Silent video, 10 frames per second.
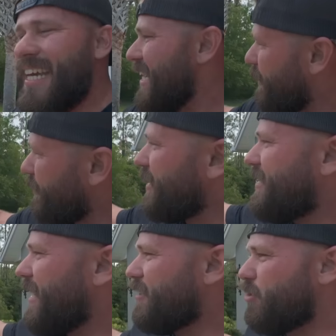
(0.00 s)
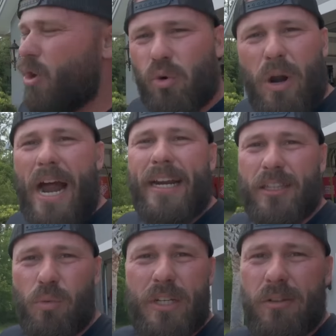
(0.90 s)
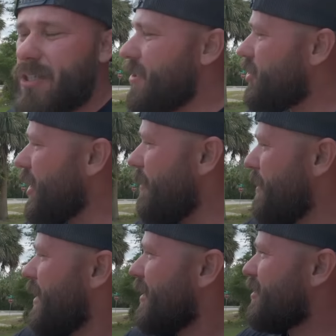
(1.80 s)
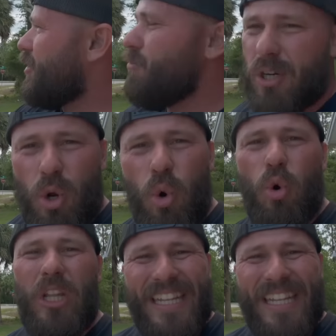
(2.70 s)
And we're gonna take it to Orion at the window tint shop to do a cool